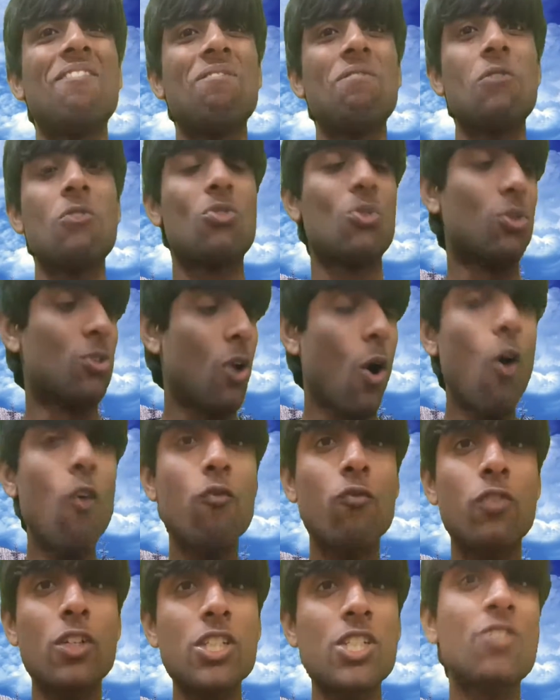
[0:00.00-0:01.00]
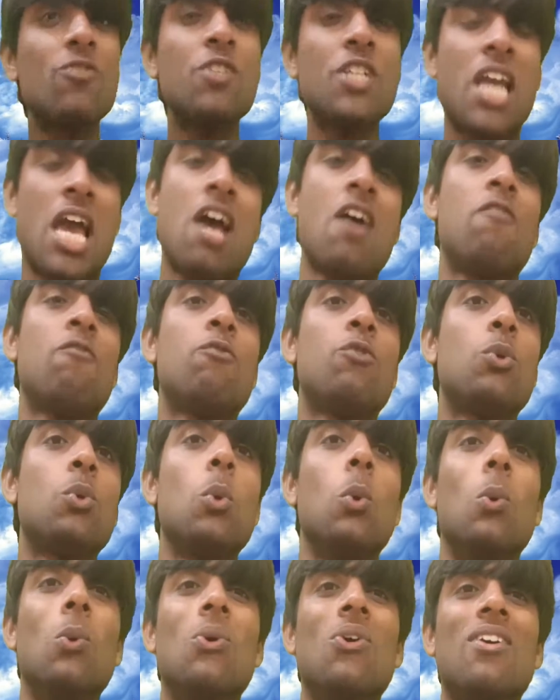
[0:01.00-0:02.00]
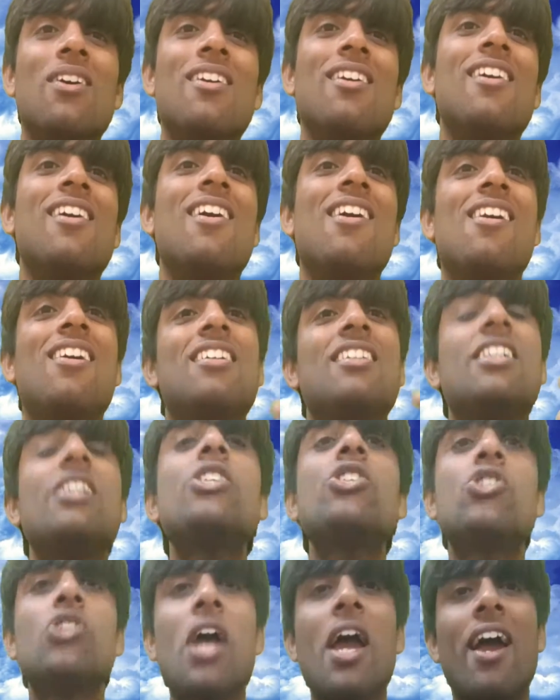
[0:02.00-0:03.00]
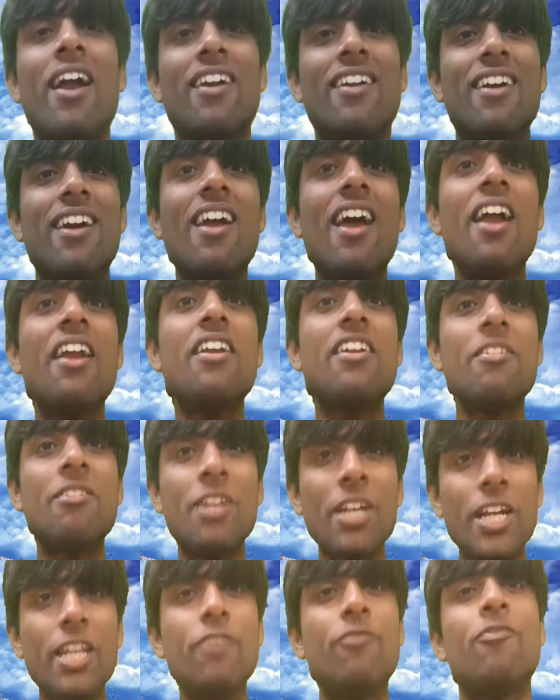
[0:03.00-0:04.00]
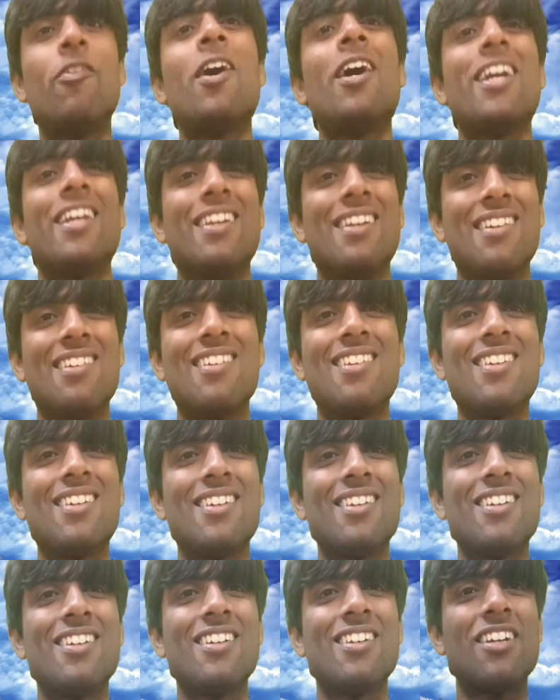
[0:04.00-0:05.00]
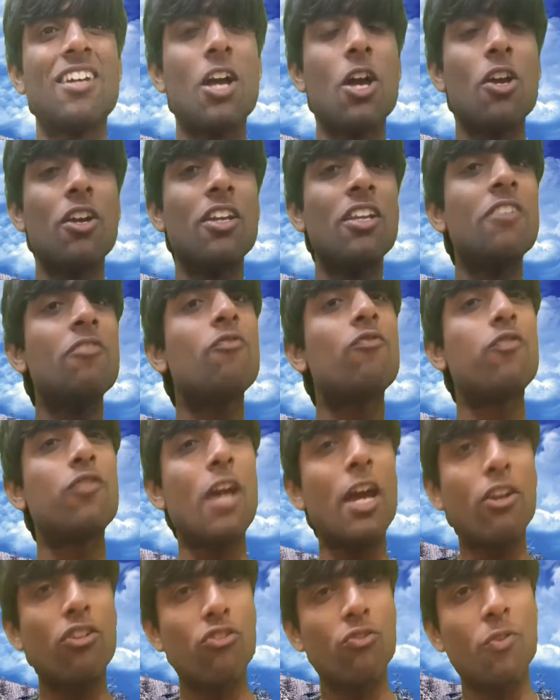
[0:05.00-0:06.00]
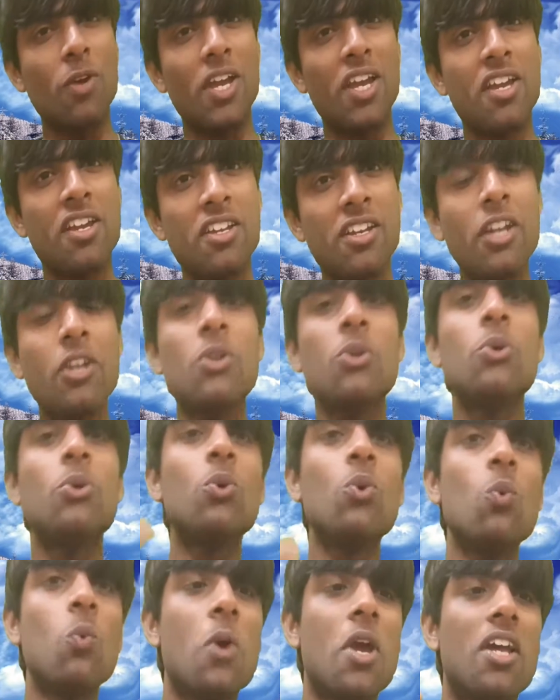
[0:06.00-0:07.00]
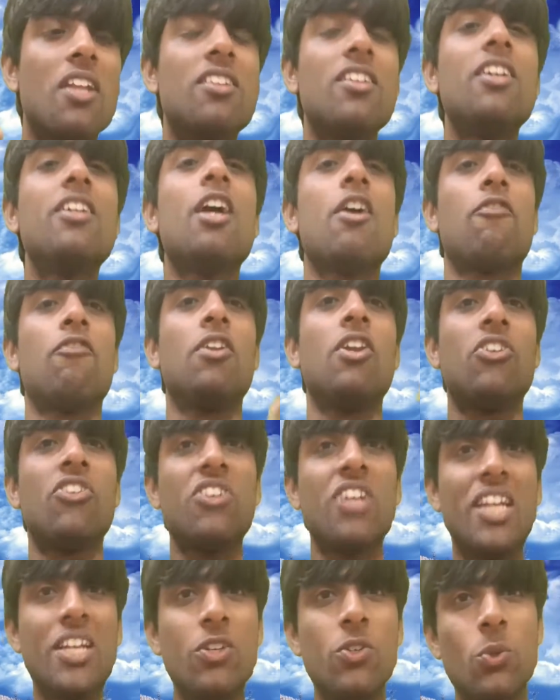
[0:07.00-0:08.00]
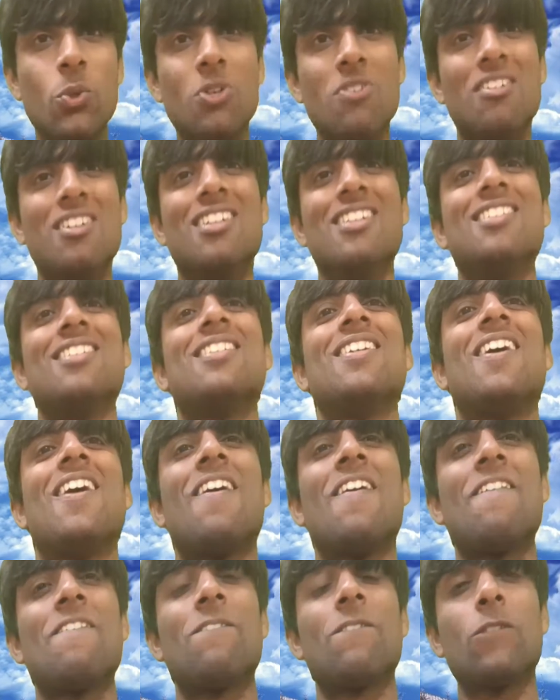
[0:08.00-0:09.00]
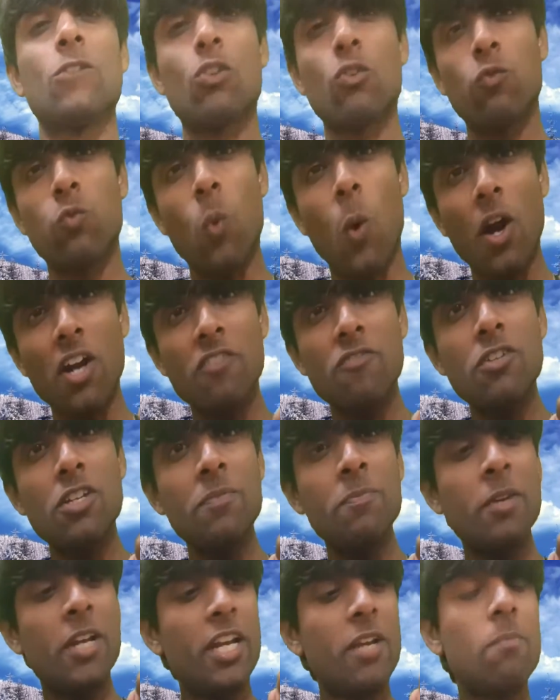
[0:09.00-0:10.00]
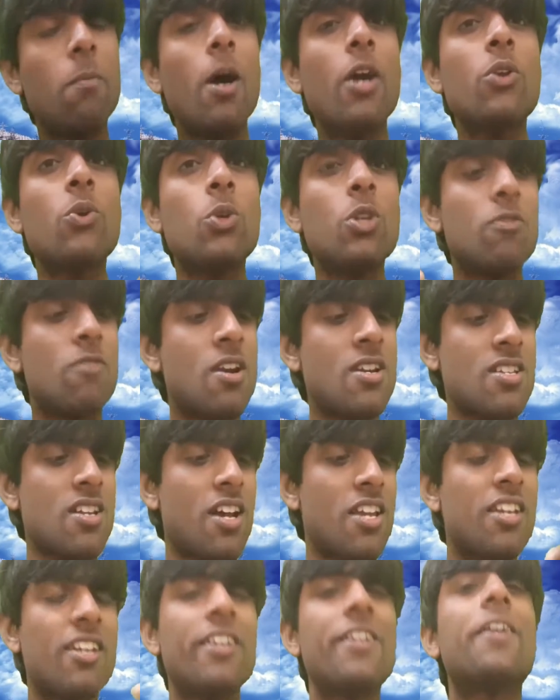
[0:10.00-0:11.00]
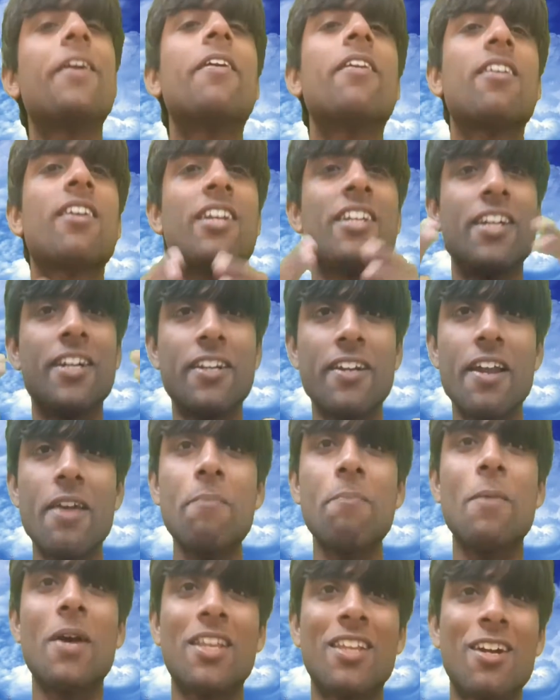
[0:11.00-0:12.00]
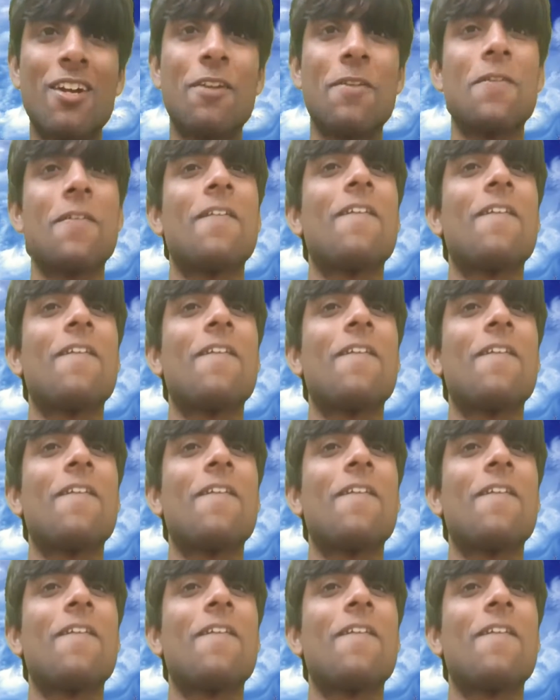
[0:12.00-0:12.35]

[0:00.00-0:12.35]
So now first we have to understand and redefine in a fresh way, in a new way, the definition in universe. So what we mean by universe, I created a method.